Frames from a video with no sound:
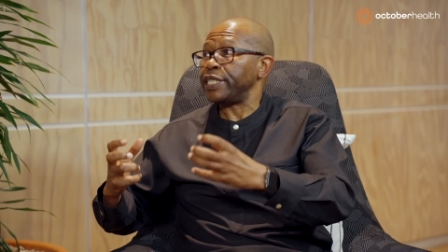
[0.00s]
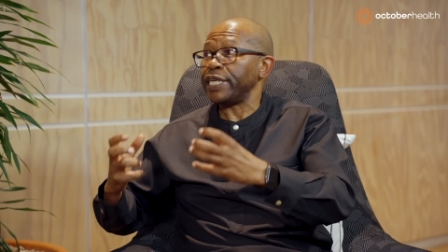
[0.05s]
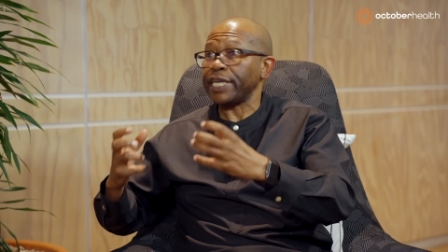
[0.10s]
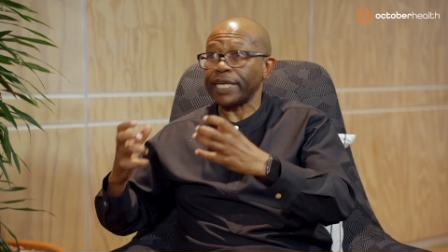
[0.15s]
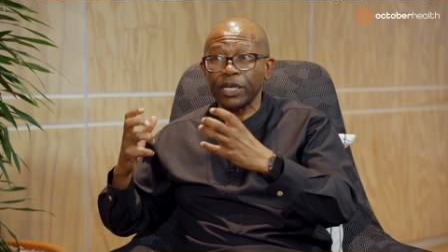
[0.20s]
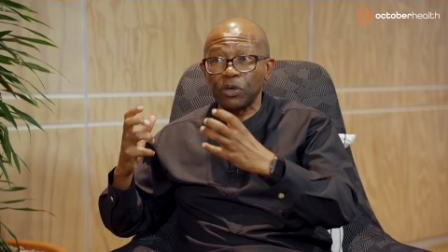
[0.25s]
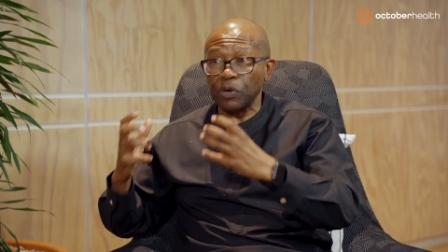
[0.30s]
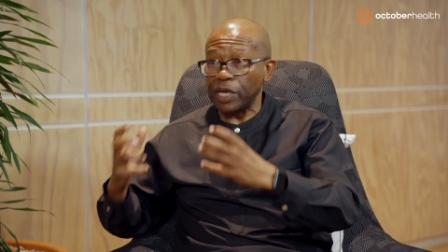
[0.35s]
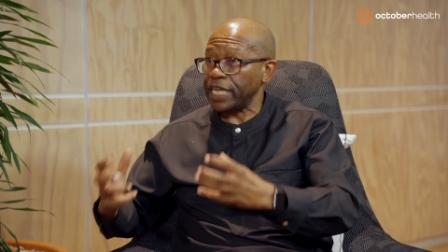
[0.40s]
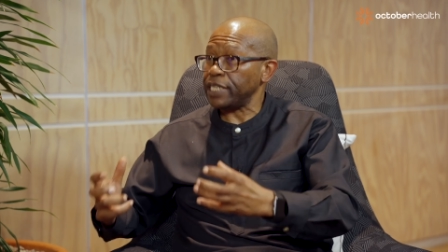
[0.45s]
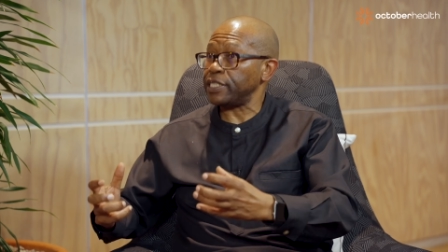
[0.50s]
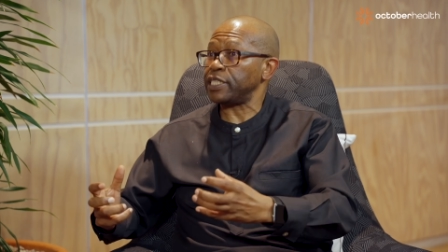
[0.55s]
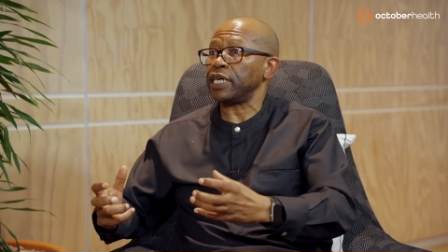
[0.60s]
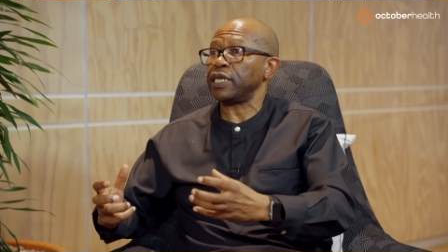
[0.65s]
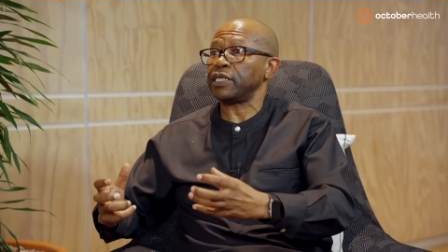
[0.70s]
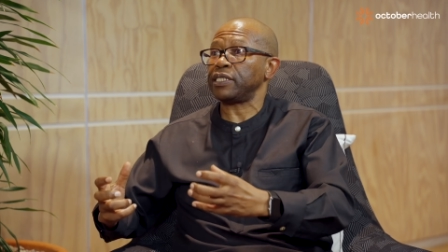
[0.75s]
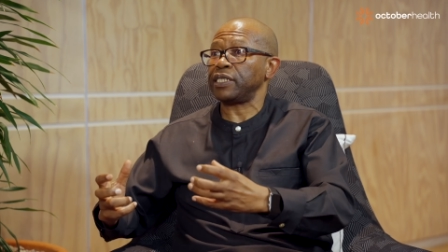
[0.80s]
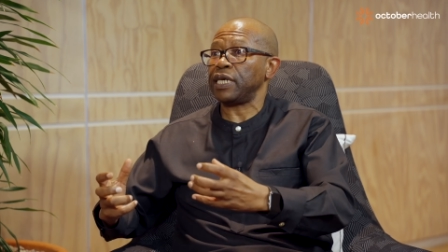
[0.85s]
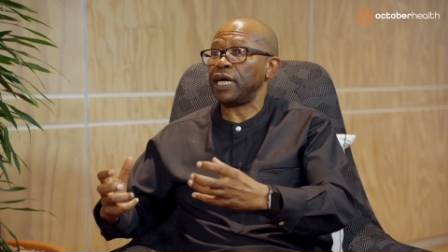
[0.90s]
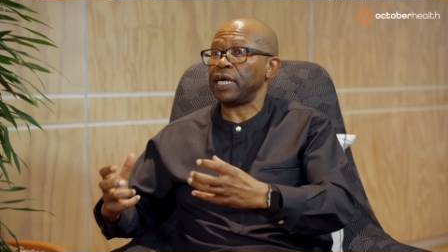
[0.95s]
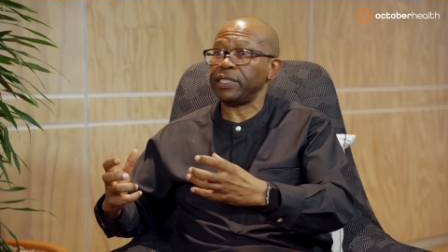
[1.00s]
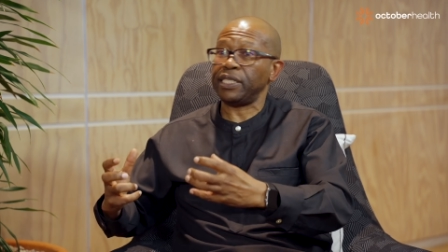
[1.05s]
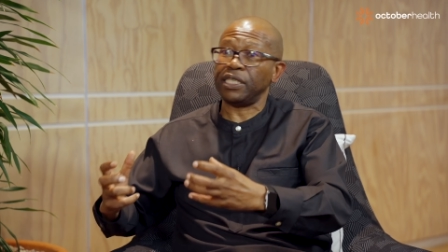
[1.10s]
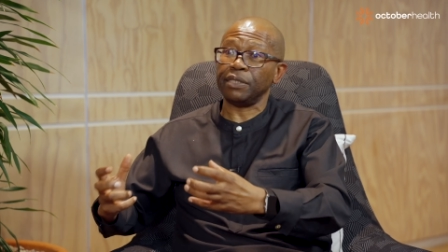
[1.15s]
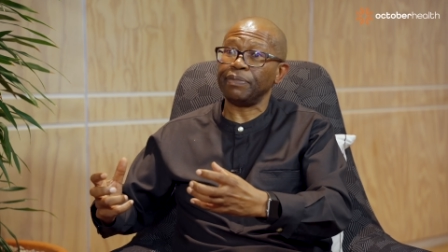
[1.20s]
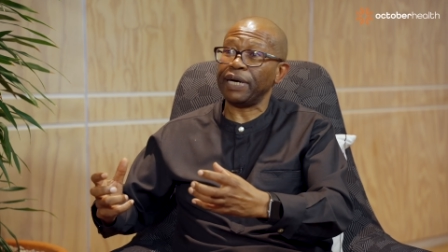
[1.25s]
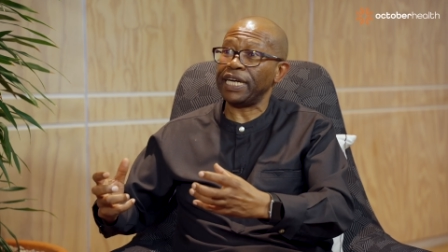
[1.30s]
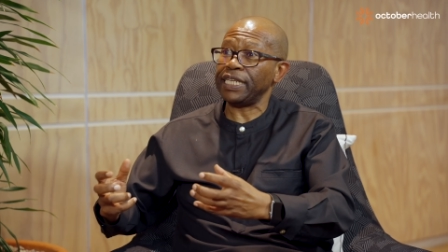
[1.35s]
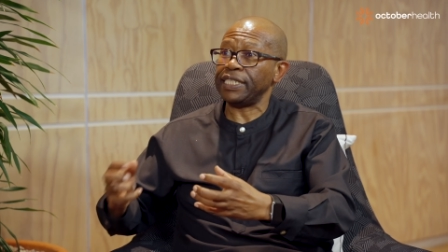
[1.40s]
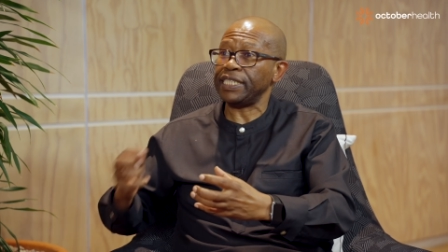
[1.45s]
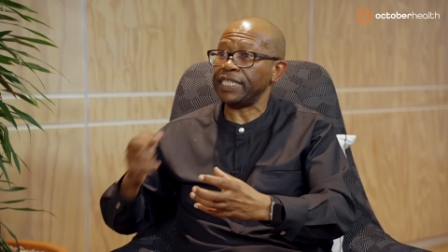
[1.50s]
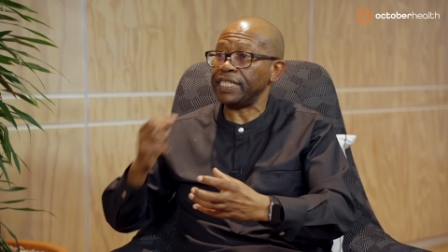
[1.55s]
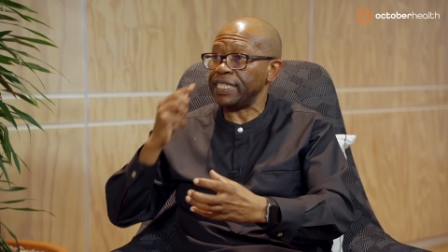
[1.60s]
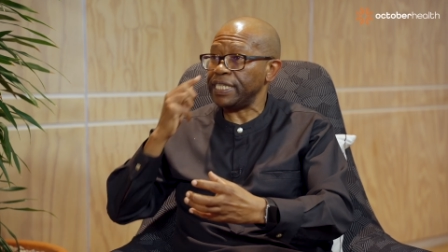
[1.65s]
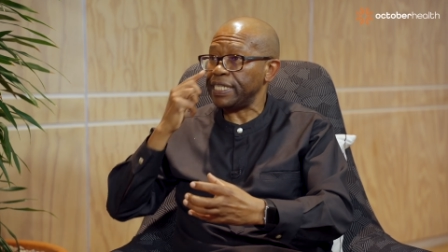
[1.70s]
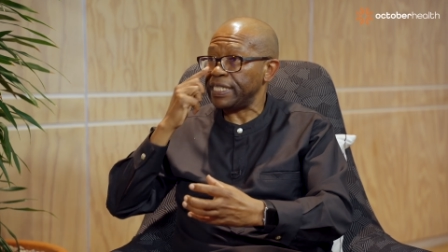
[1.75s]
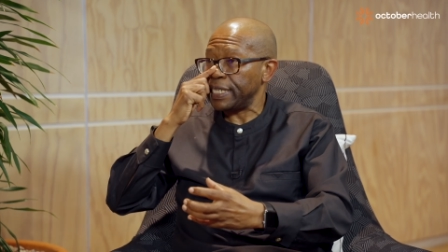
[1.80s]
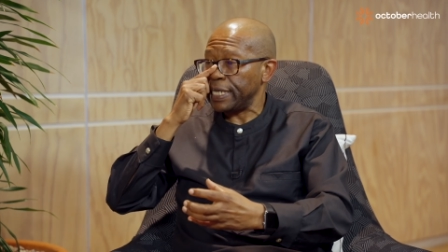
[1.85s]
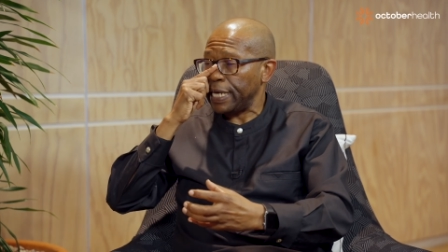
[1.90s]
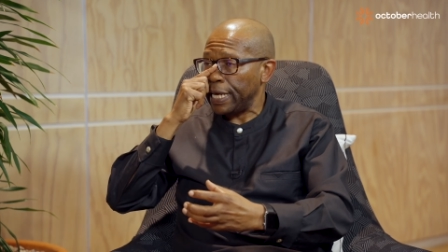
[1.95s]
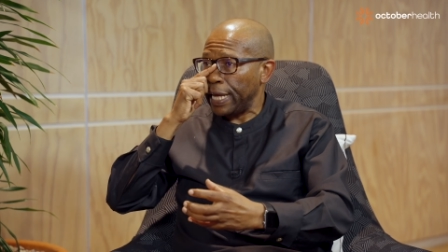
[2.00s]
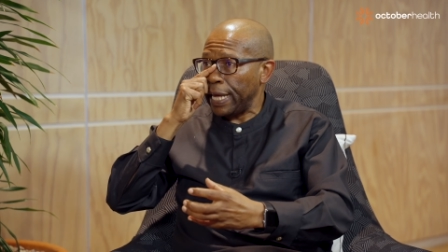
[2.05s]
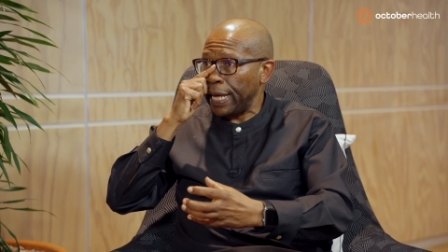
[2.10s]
the regulators are demanding it.